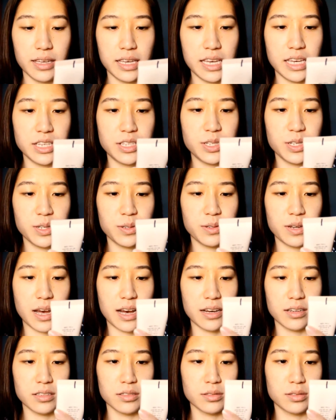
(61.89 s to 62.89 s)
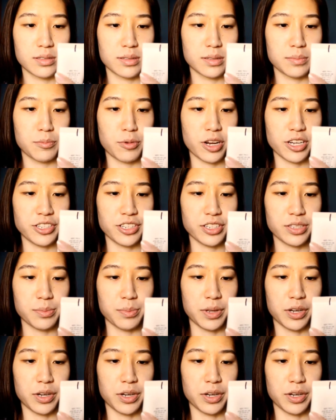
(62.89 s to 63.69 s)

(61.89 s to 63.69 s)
Etude House Precious